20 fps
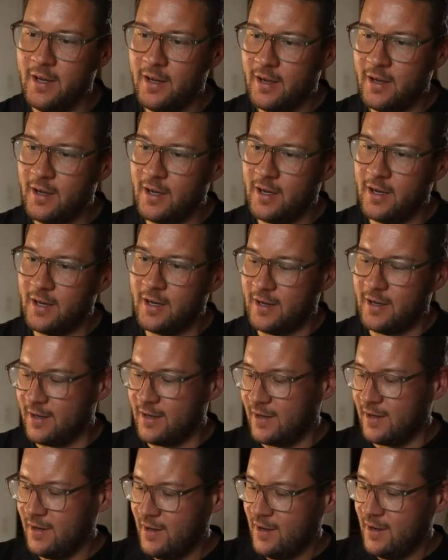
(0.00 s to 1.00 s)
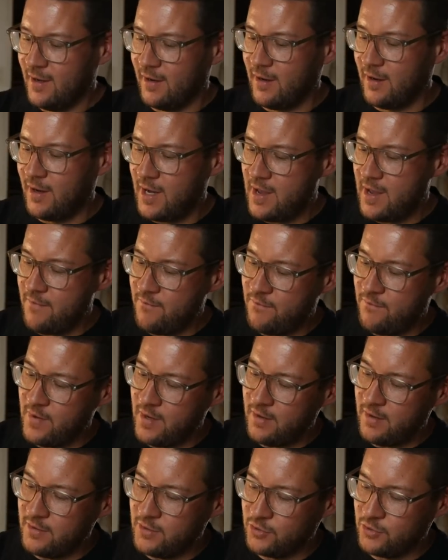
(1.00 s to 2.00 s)
live
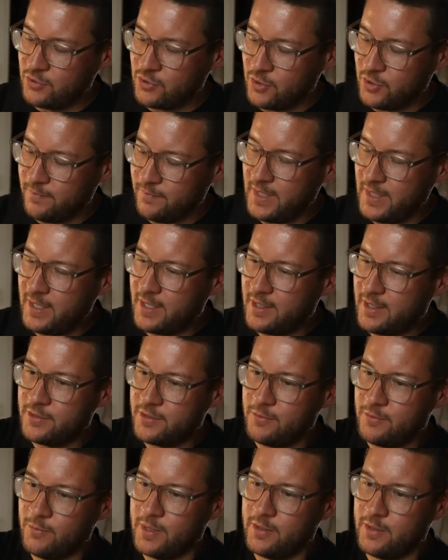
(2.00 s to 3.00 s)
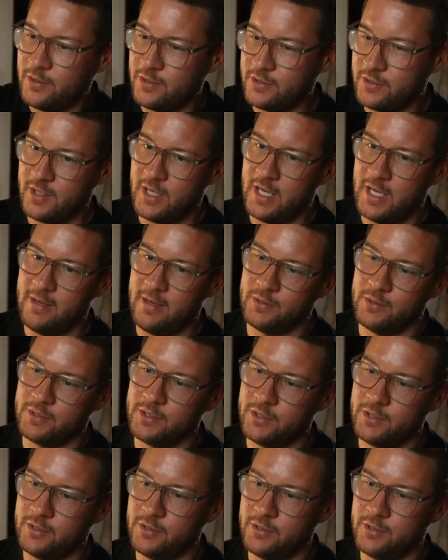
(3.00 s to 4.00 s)
YouTube videos were not able
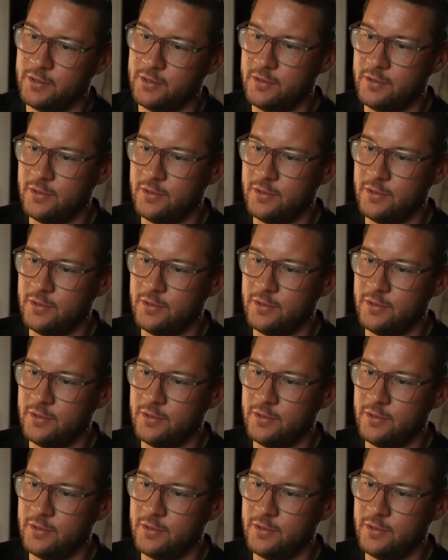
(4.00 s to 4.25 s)
to